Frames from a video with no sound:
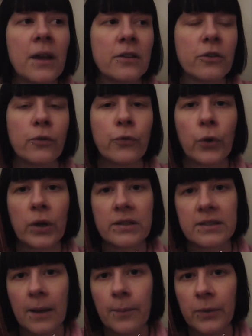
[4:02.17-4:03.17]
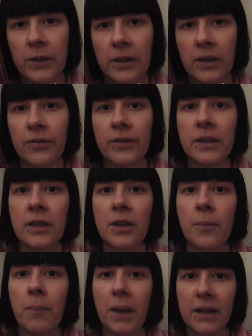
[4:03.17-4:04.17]
So for example,
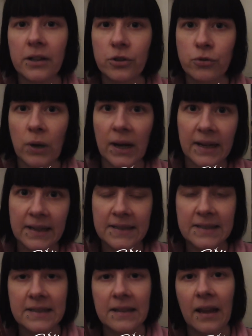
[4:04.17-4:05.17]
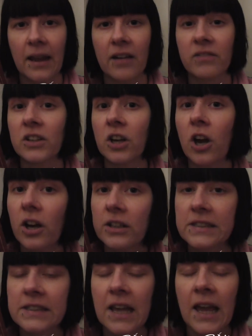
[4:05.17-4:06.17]
the male dragons, they have
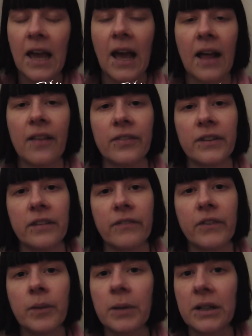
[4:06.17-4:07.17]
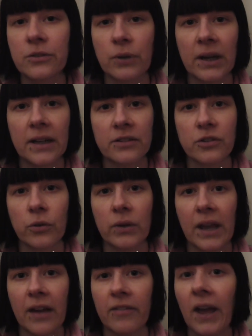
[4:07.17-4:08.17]
claws, and the female dragons
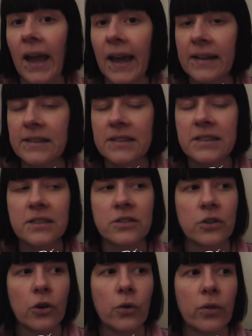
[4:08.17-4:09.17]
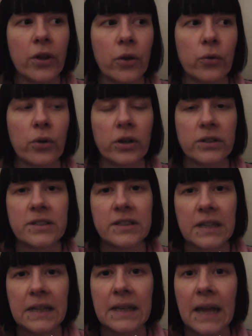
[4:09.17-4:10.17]
only have hands, so they're not
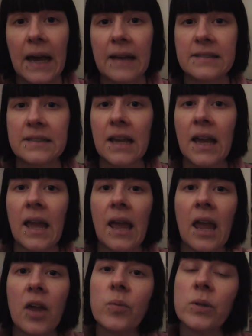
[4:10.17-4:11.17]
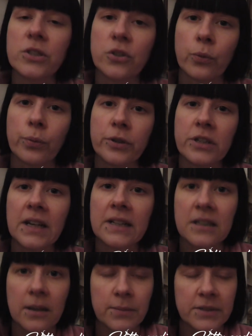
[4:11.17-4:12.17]
seen as able to
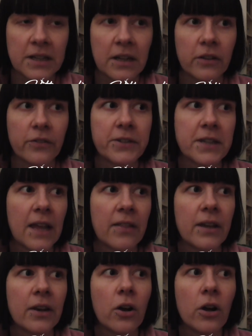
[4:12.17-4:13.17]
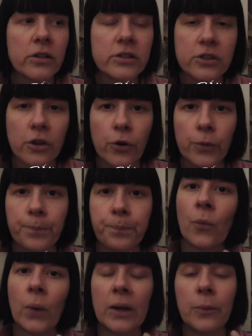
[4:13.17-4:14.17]
protect themselves. And then also,
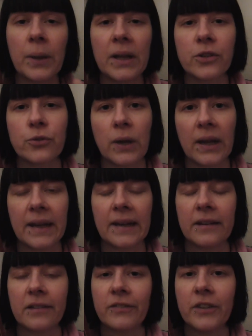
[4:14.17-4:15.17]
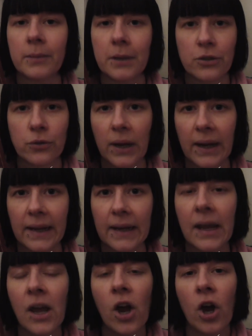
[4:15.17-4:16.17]
when a male dragon and a female
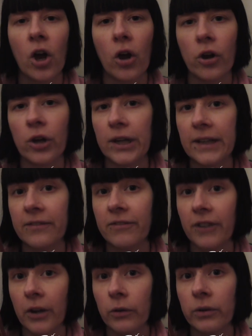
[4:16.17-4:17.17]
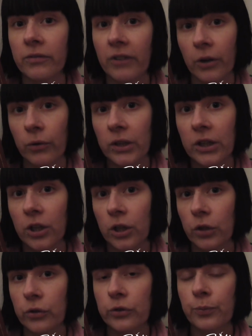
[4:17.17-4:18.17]
dragon are in very, very
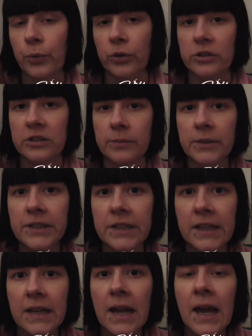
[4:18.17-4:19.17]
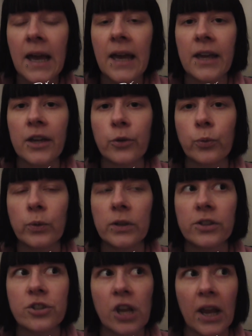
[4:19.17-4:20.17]
close proximity, it
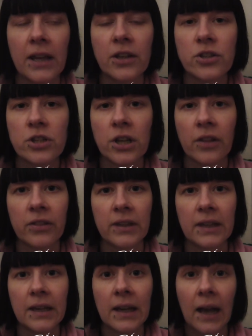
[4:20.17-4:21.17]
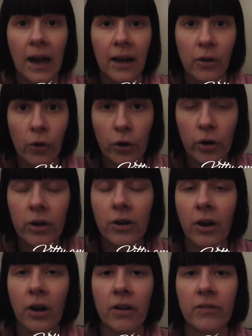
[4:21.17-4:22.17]
will change the color
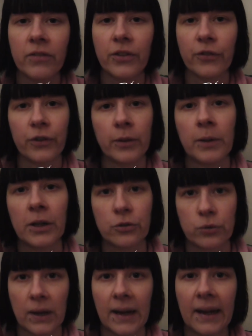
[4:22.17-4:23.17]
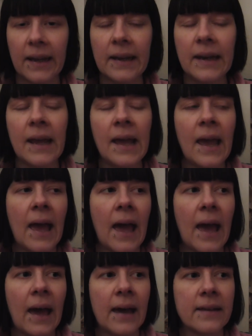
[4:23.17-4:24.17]
of the female dragon,
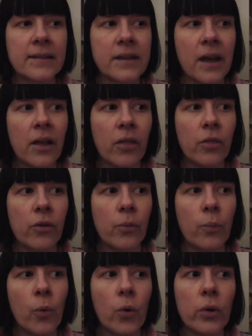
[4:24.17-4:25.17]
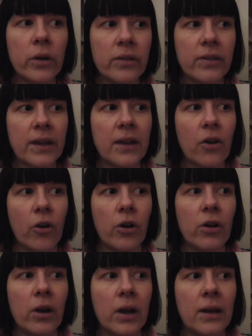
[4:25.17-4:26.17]
and the more they
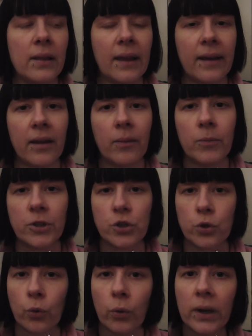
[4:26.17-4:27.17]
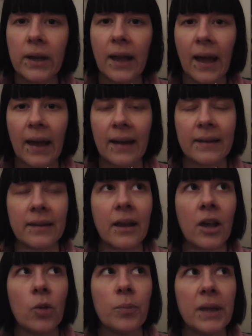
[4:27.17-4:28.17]
are like maturing and
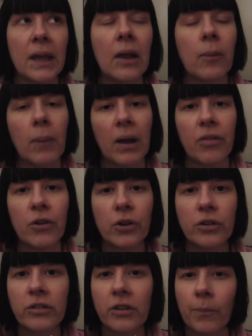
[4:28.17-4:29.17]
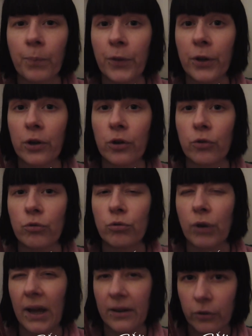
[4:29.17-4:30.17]
being mothers, the
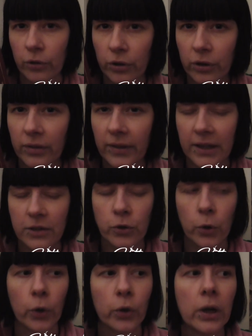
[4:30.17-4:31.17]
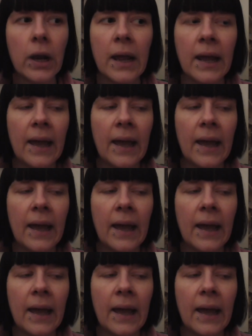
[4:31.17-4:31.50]
redder they turn.